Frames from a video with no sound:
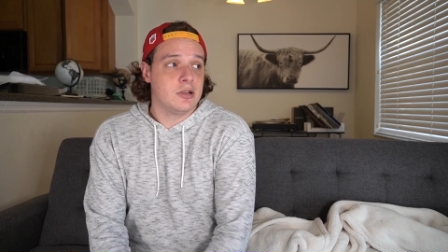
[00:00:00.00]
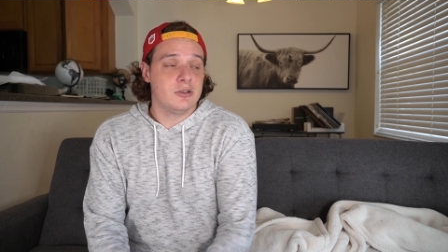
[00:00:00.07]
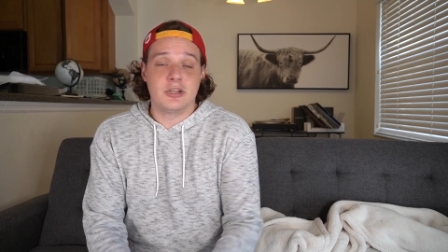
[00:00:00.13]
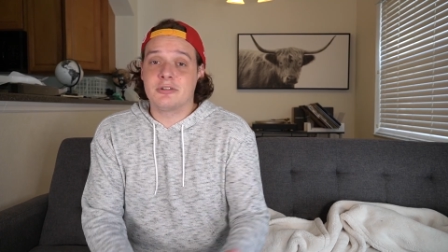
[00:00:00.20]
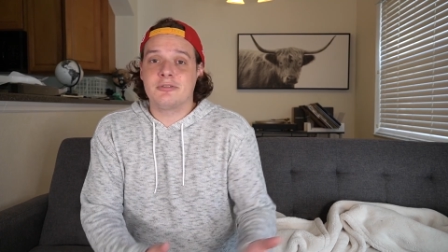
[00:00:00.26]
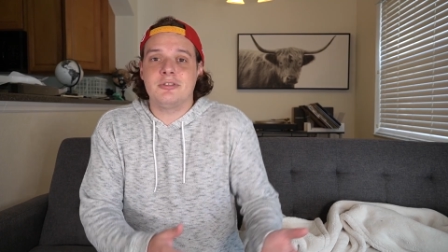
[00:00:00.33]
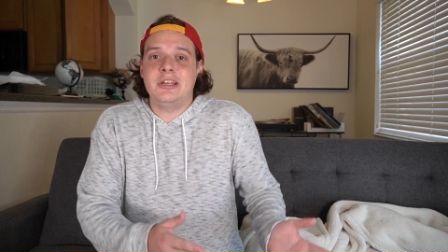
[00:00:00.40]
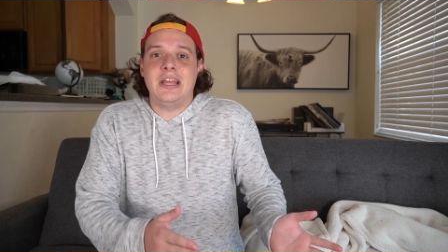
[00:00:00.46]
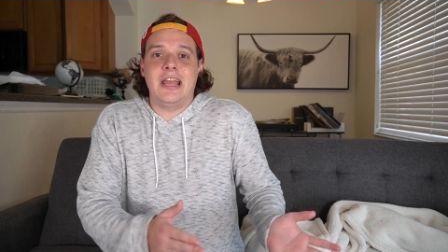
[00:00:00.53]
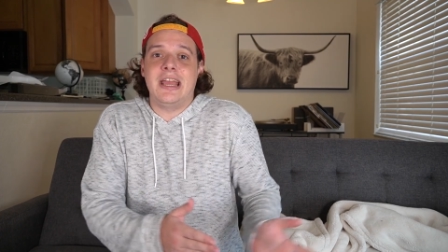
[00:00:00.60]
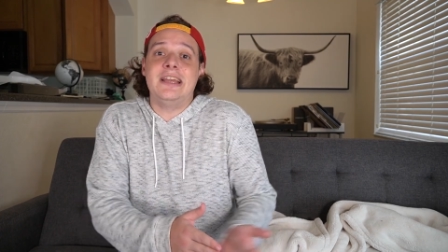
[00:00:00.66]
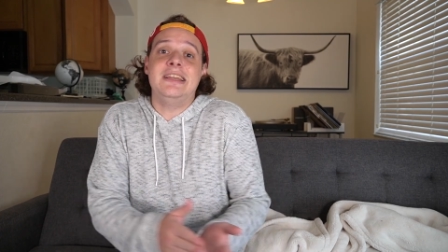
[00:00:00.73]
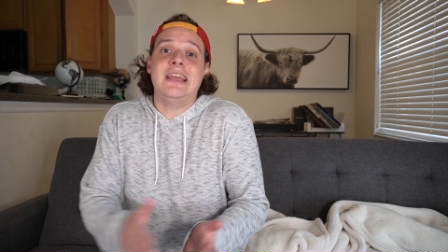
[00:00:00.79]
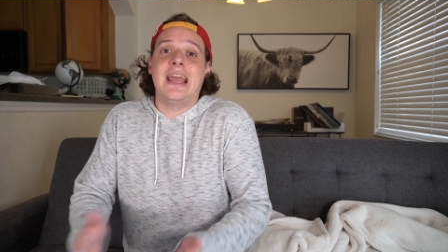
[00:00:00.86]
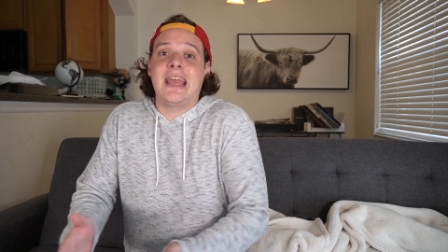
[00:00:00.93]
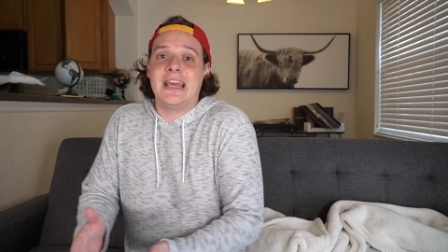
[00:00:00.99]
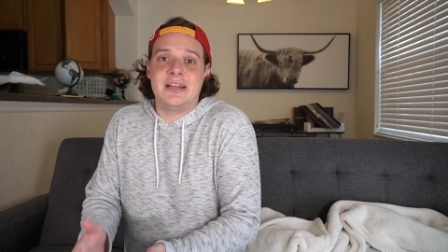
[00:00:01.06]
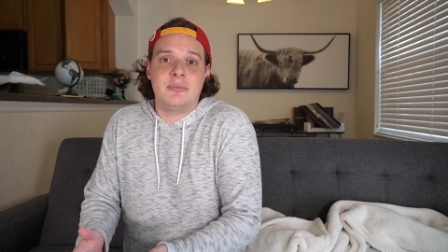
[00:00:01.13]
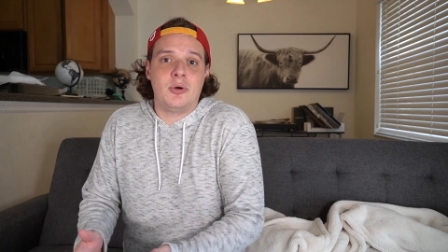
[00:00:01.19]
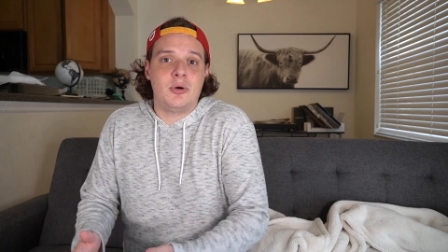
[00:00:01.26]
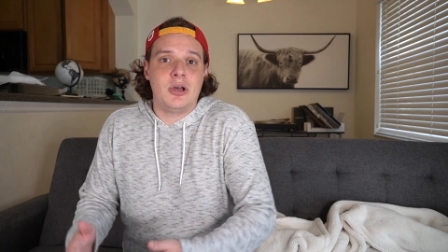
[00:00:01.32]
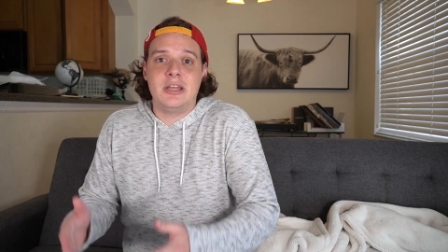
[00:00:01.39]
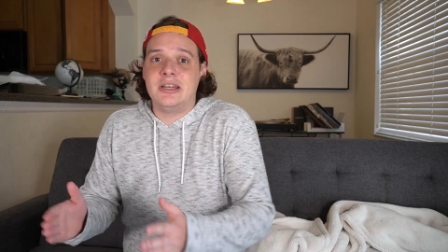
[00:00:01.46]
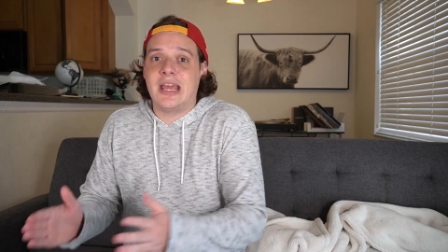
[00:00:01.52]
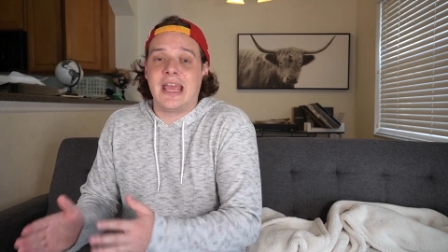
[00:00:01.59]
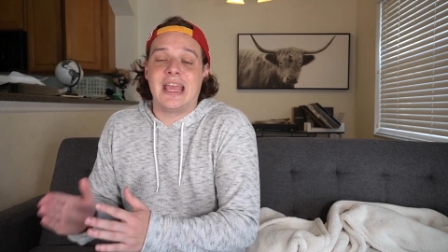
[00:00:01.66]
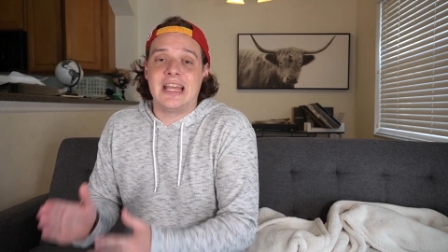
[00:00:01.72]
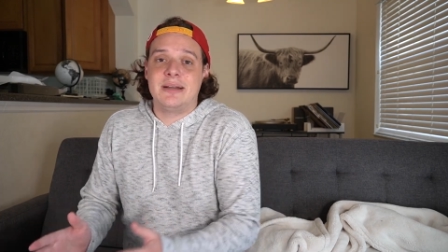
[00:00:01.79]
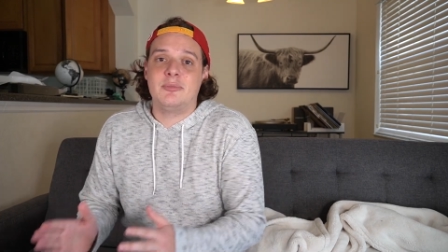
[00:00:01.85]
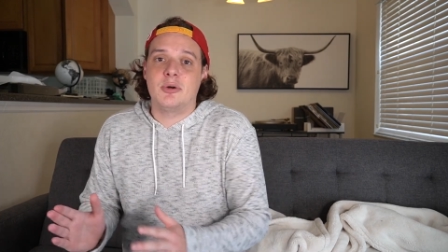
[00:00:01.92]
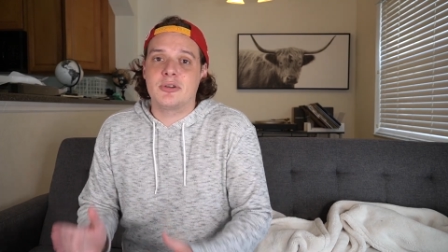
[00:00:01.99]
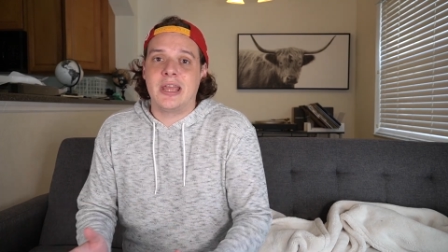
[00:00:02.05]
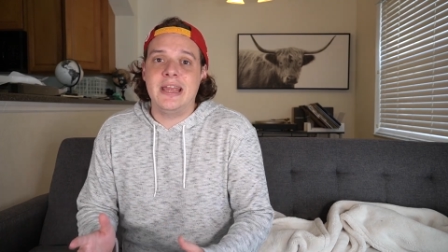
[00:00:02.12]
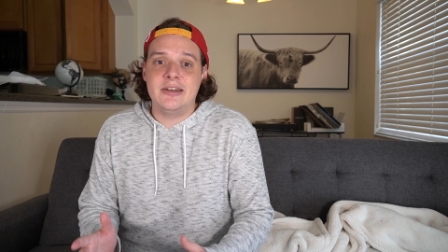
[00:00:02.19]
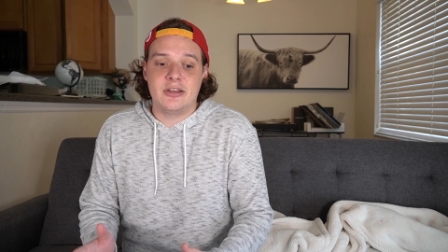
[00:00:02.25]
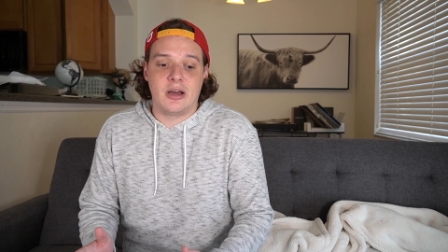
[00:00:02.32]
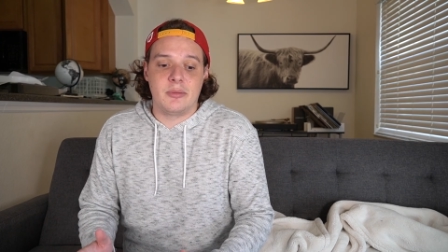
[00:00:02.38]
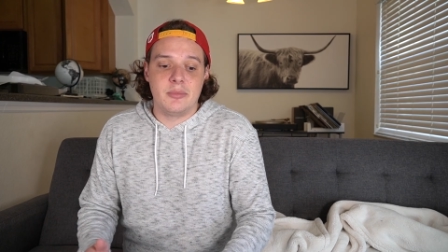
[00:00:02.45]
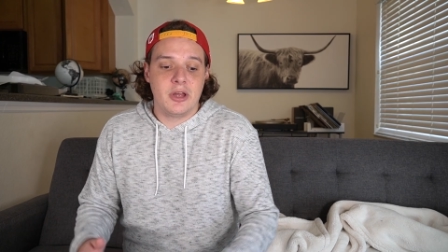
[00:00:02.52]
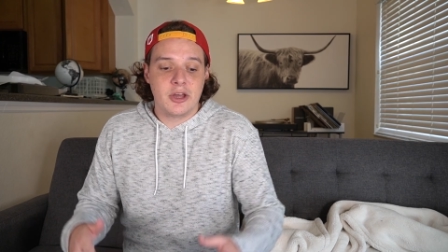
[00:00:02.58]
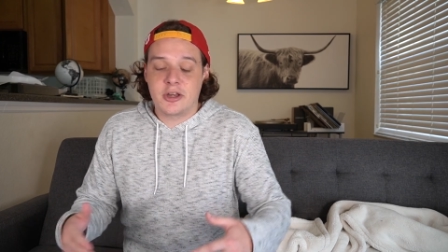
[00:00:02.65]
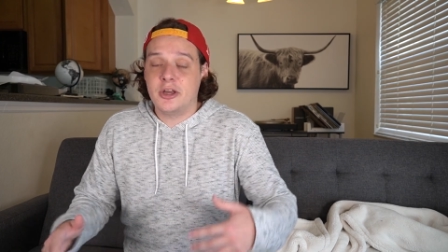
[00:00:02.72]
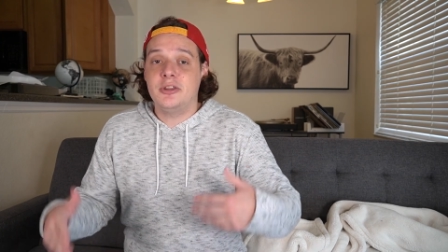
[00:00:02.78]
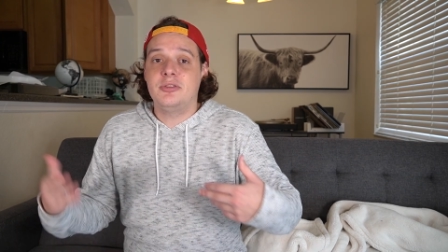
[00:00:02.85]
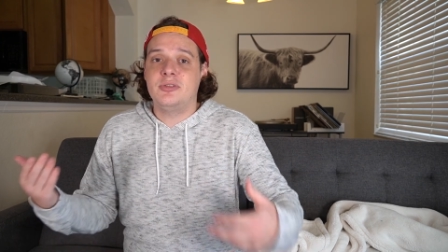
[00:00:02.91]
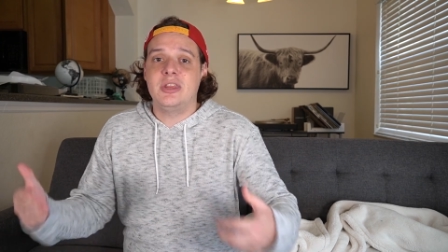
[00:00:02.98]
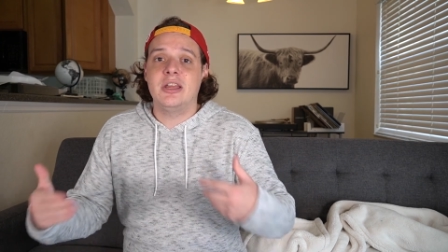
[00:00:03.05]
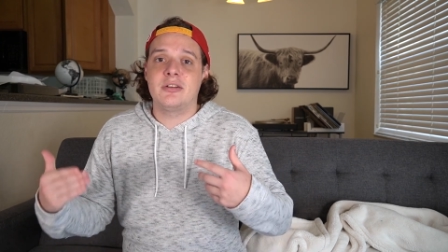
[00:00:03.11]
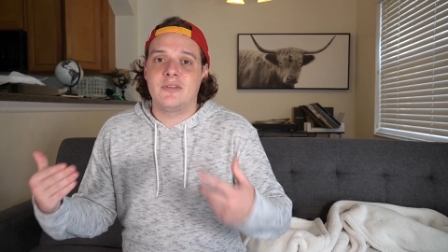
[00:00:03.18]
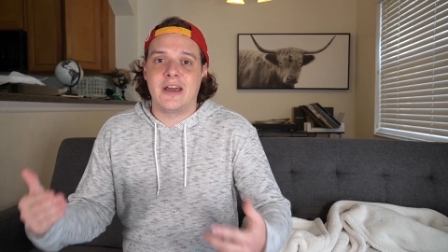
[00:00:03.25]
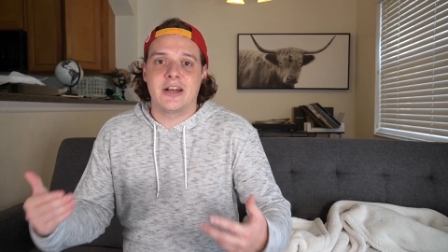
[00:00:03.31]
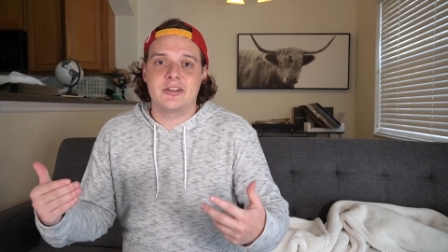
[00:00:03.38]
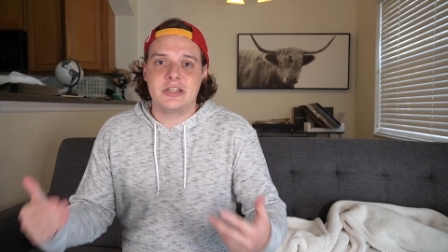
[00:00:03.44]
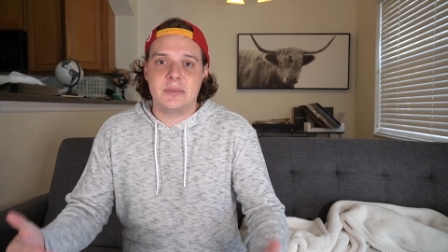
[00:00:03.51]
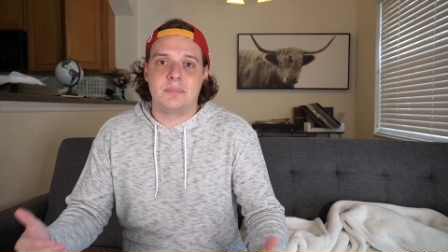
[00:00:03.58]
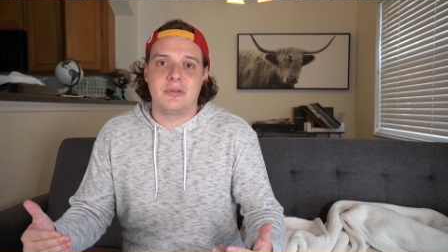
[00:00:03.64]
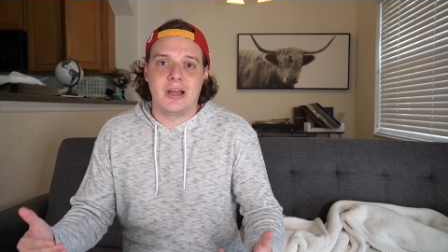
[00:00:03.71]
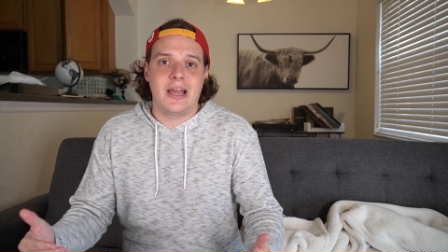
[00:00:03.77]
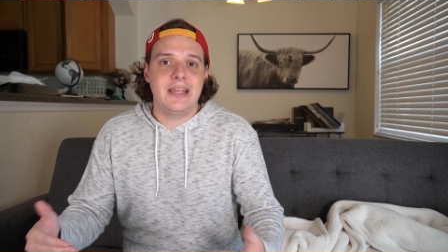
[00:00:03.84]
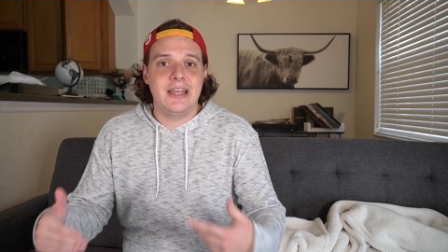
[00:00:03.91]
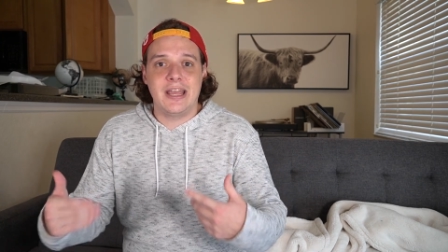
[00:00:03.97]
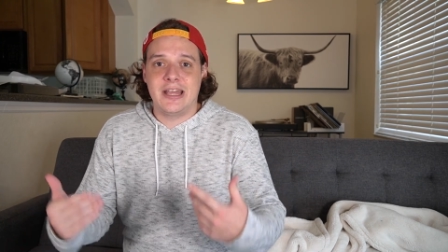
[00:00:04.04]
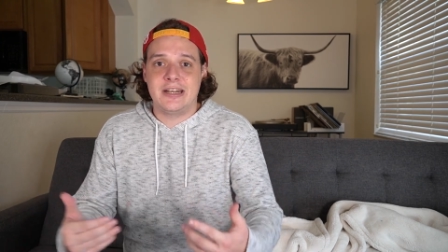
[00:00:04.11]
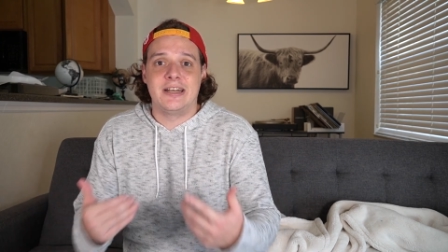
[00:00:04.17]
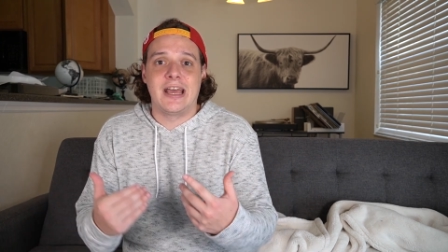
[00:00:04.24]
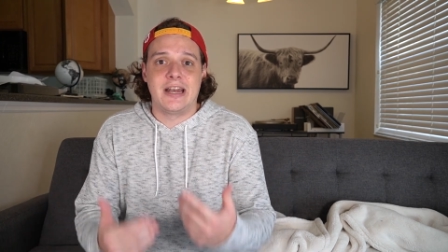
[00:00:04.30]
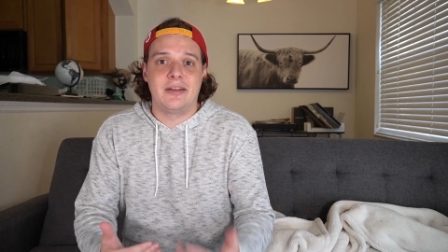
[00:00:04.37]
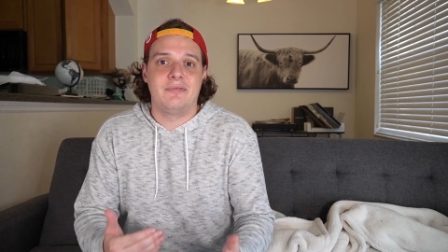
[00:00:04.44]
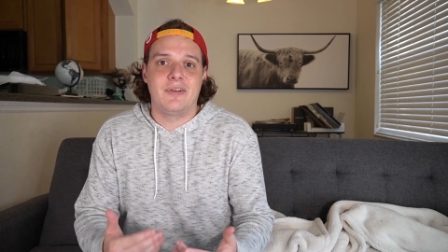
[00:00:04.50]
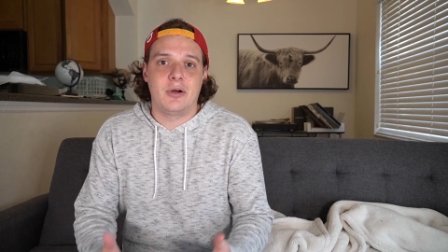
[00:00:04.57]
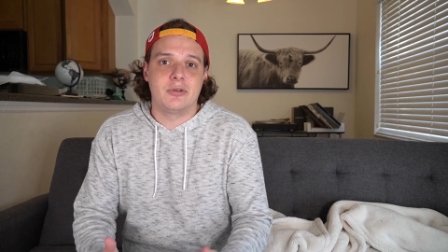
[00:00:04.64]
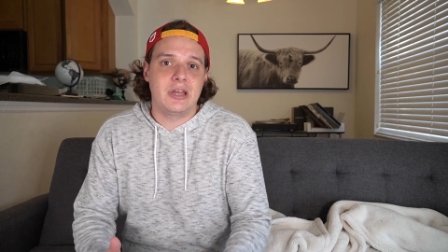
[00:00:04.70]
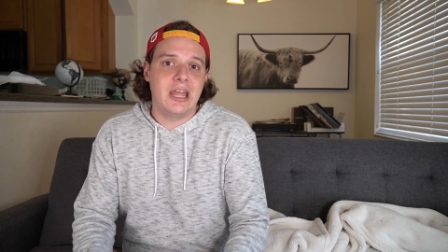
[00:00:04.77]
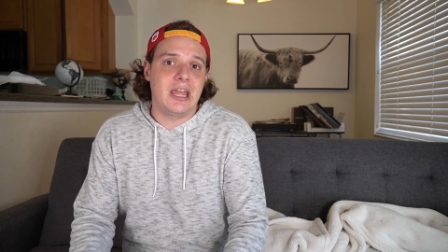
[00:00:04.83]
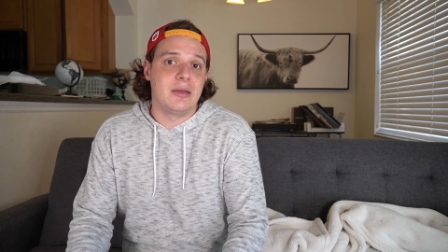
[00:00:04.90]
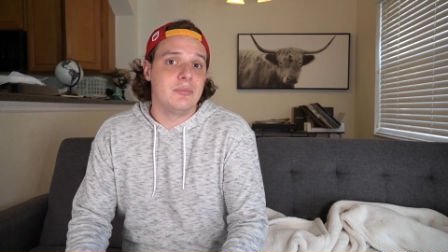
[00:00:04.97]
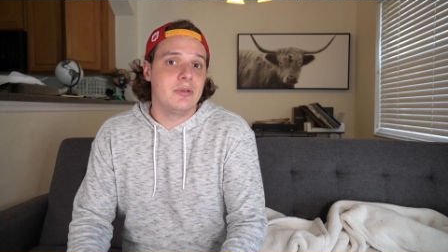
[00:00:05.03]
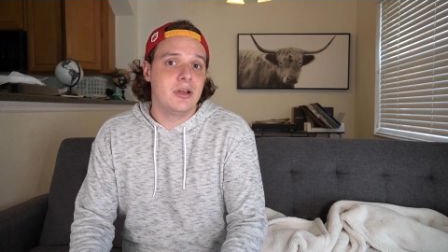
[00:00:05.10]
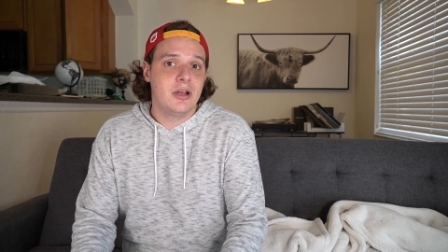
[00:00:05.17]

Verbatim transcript: literally any animal in the animal kingdom could theoretically play in an NFL game.